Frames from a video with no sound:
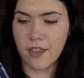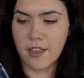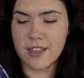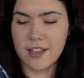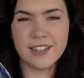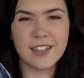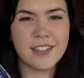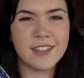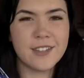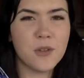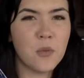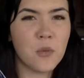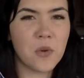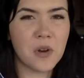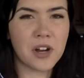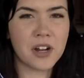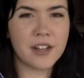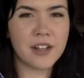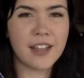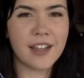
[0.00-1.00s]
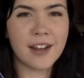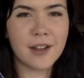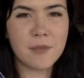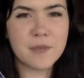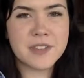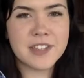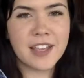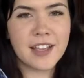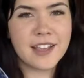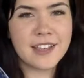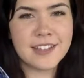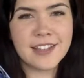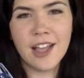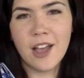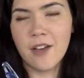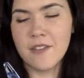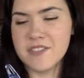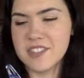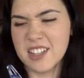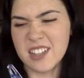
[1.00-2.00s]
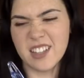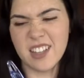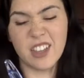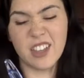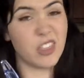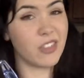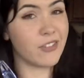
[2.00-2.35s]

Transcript: Is this a word that I'm saying? Because now I've said like